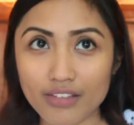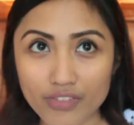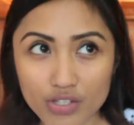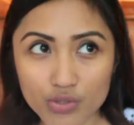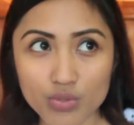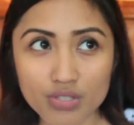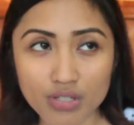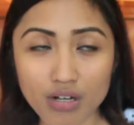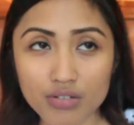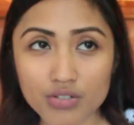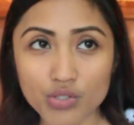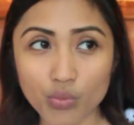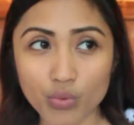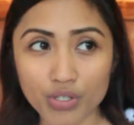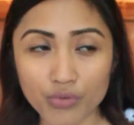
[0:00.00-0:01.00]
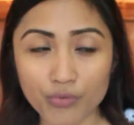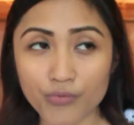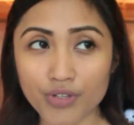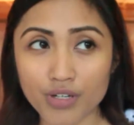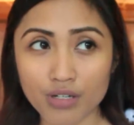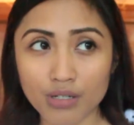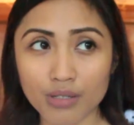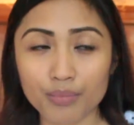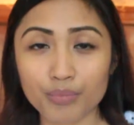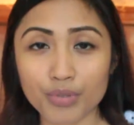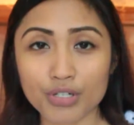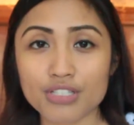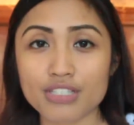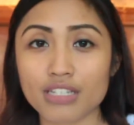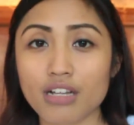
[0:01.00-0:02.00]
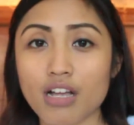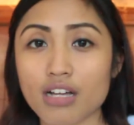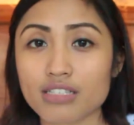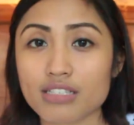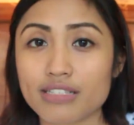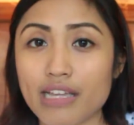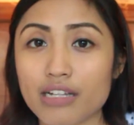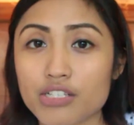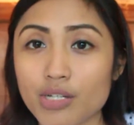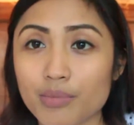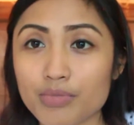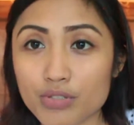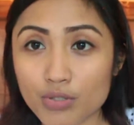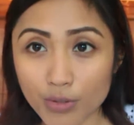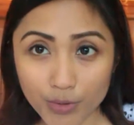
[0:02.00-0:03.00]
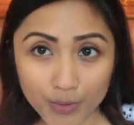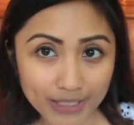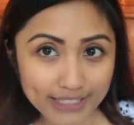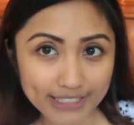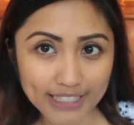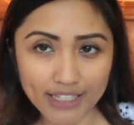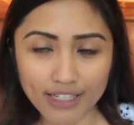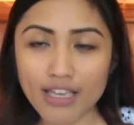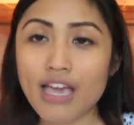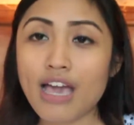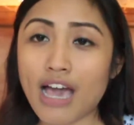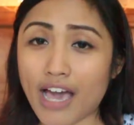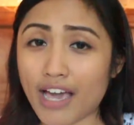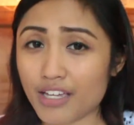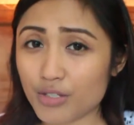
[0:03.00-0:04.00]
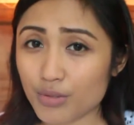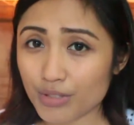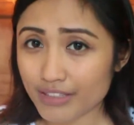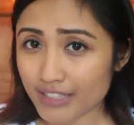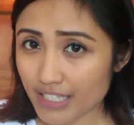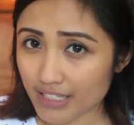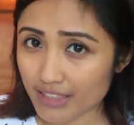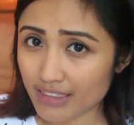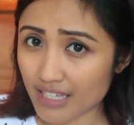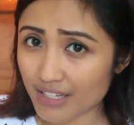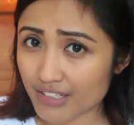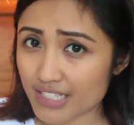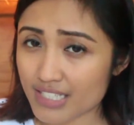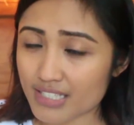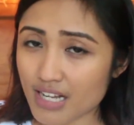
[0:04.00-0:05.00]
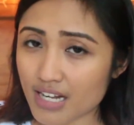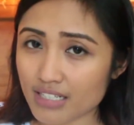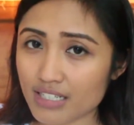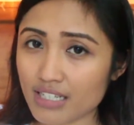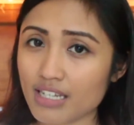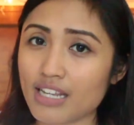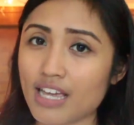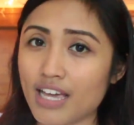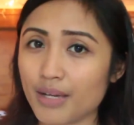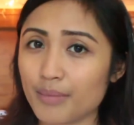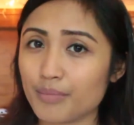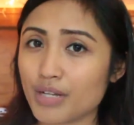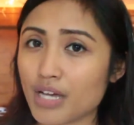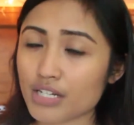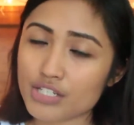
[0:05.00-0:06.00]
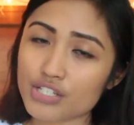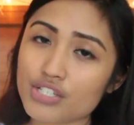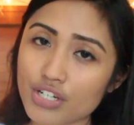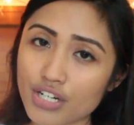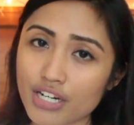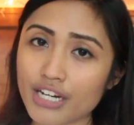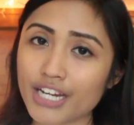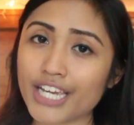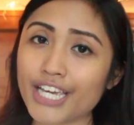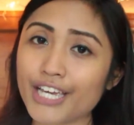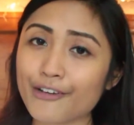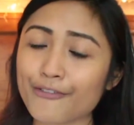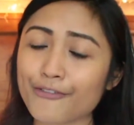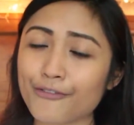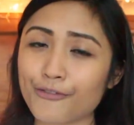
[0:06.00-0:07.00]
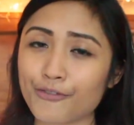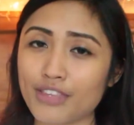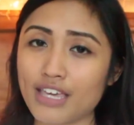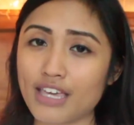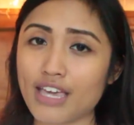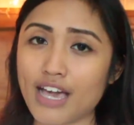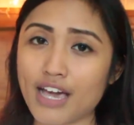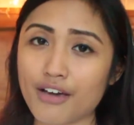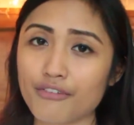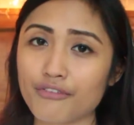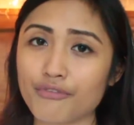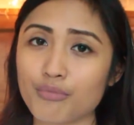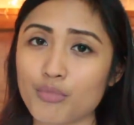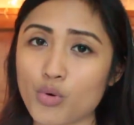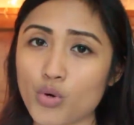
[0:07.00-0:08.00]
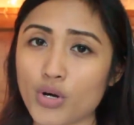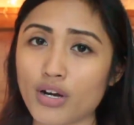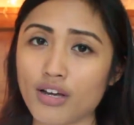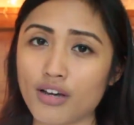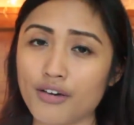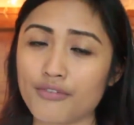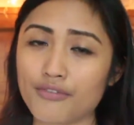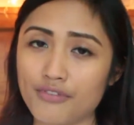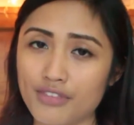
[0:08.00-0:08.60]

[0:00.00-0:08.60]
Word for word: this was also one of the books that got snatched up so quickly. I don't think they restocked it. I'm not sure if they have more of